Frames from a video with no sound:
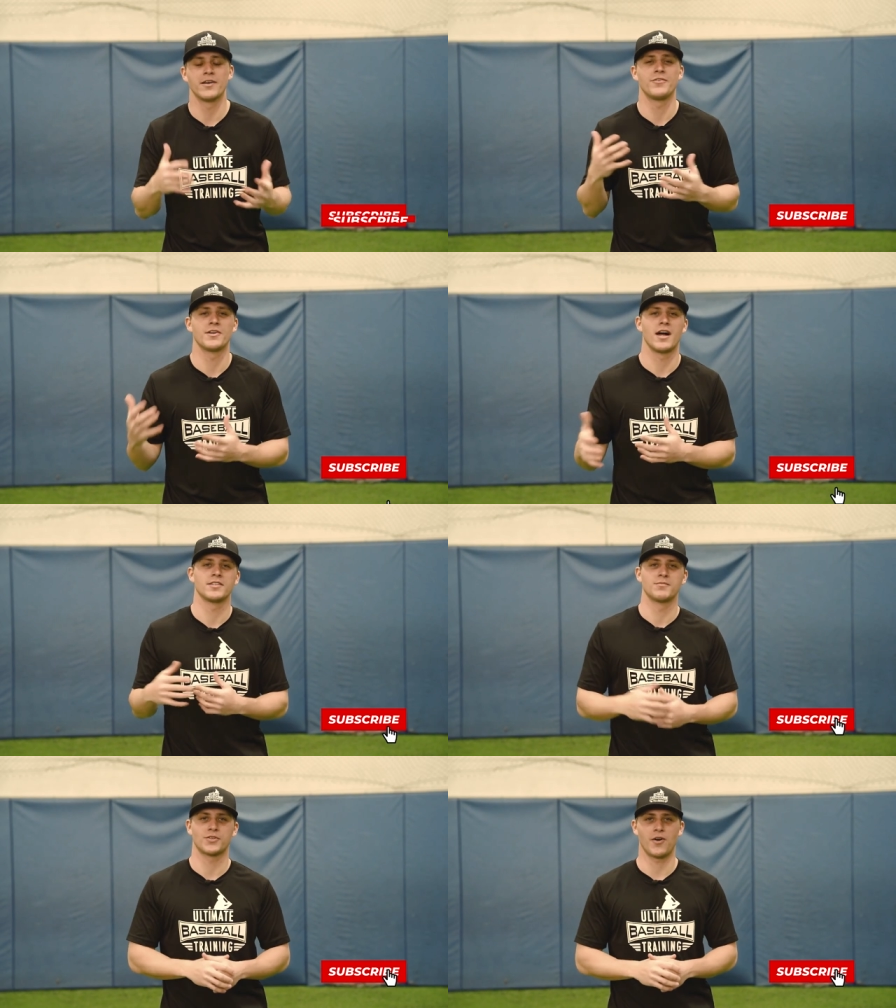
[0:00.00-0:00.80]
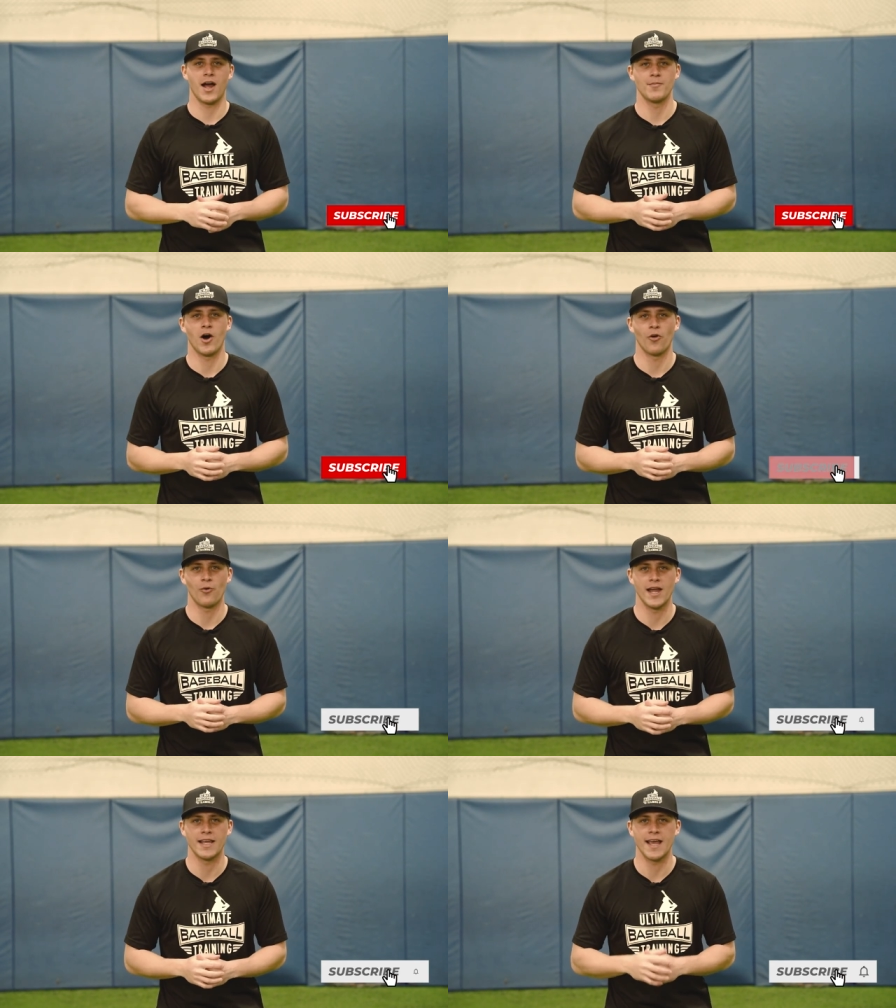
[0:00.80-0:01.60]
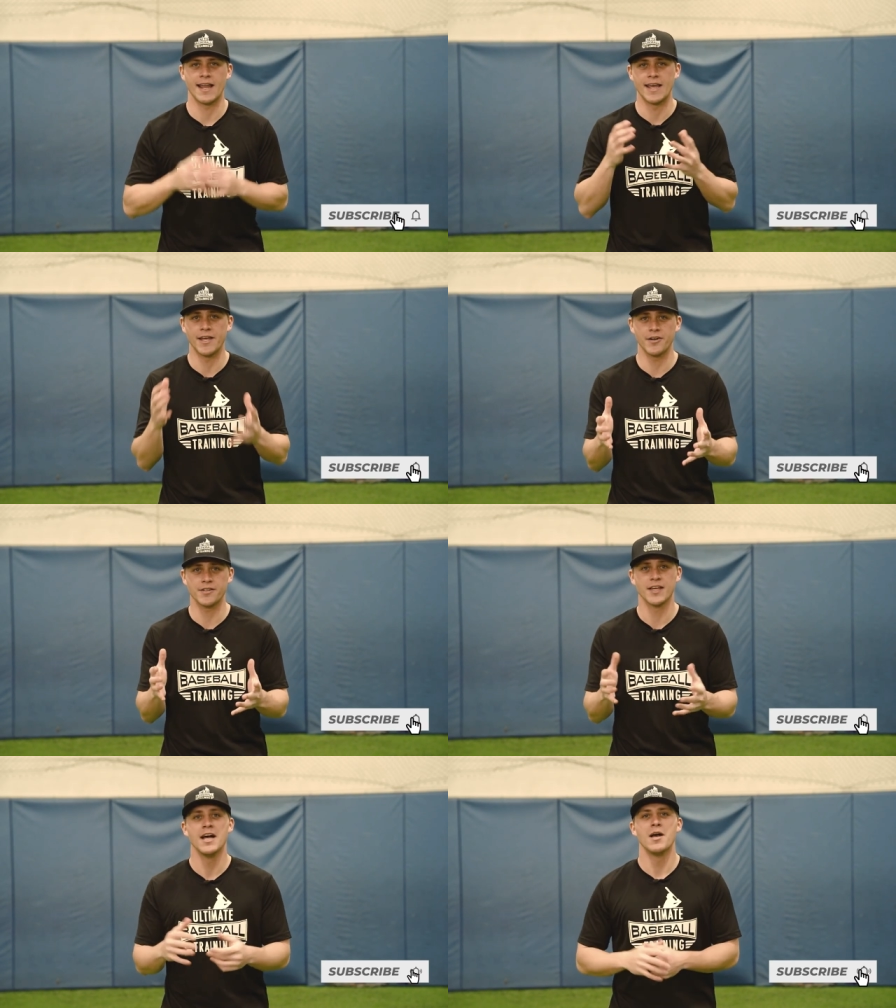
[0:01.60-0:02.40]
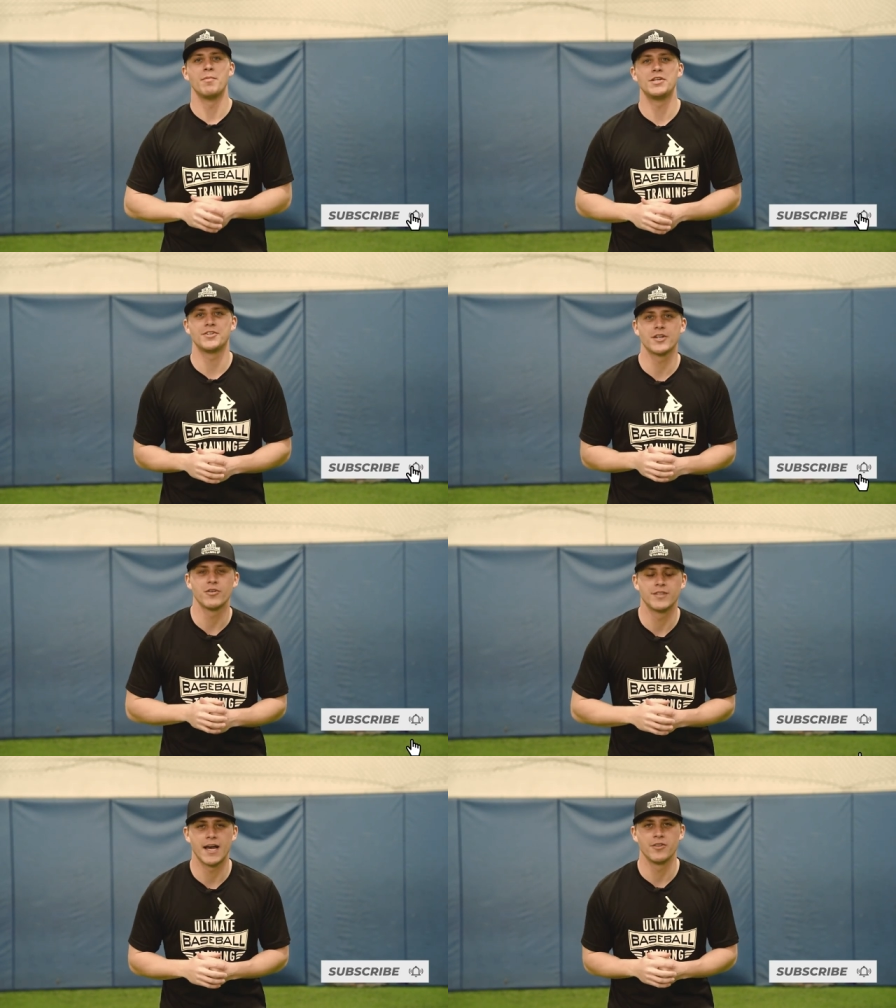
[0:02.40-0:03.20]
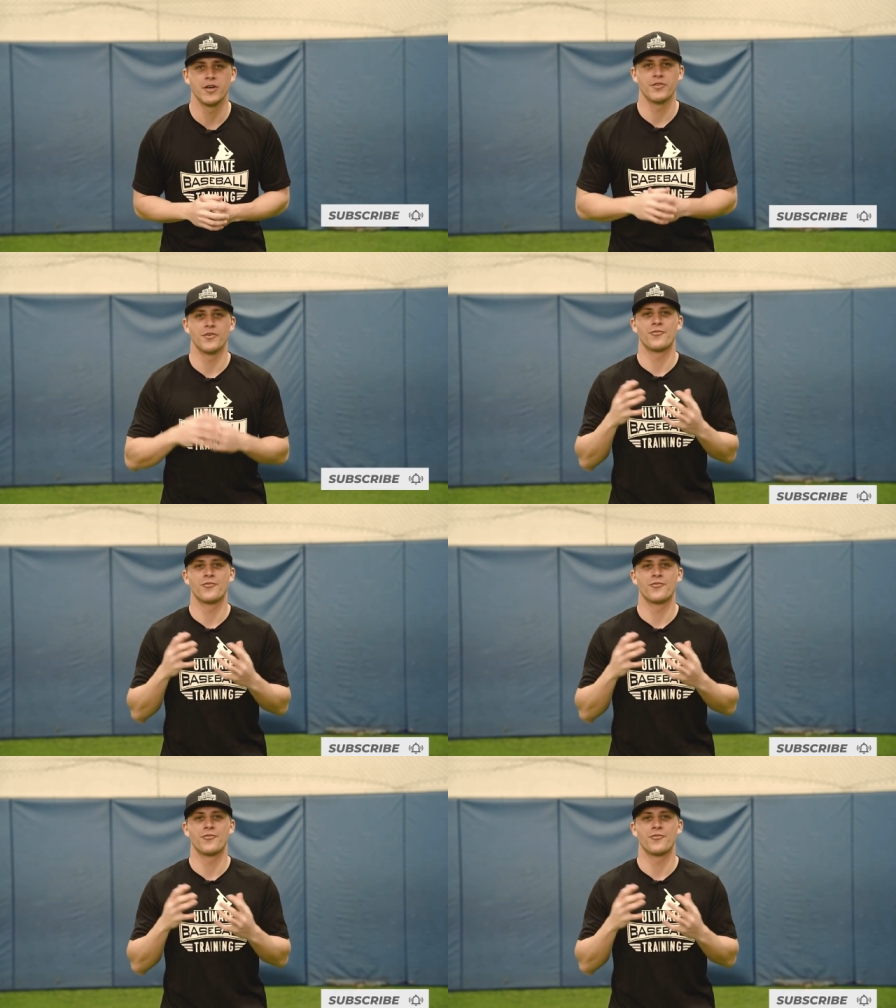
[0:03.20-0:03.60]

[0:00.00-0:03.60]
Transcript: if you're not subscribed already. And hitters, be sure to go download the